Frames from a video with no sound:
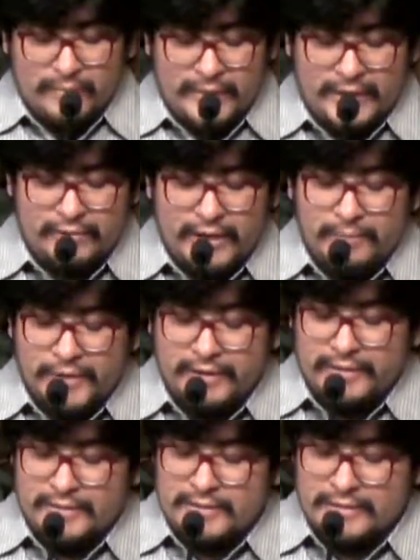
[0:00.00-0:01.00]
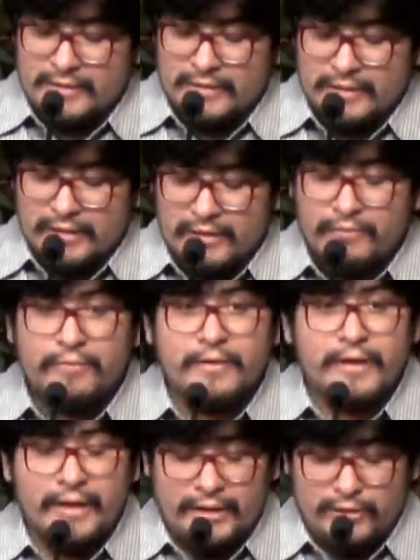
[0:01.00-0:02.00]
My grandparents live
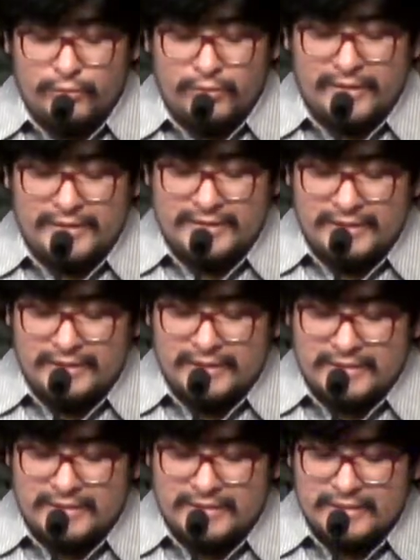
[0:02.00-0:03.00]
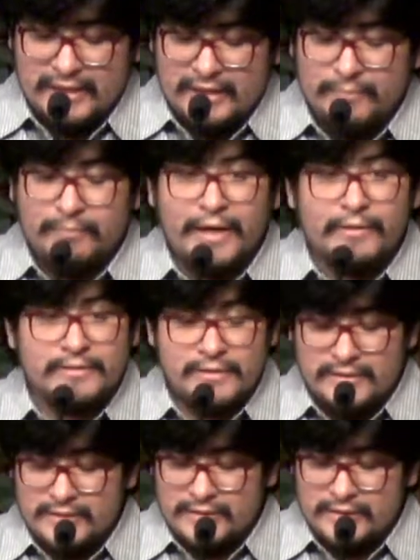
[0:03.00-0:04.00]
in Torrecitas in the
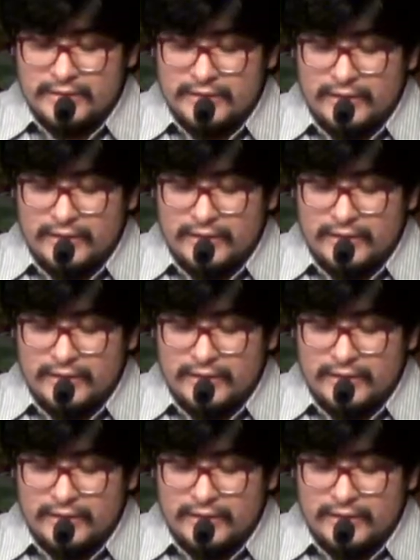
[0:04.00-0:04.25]
mountains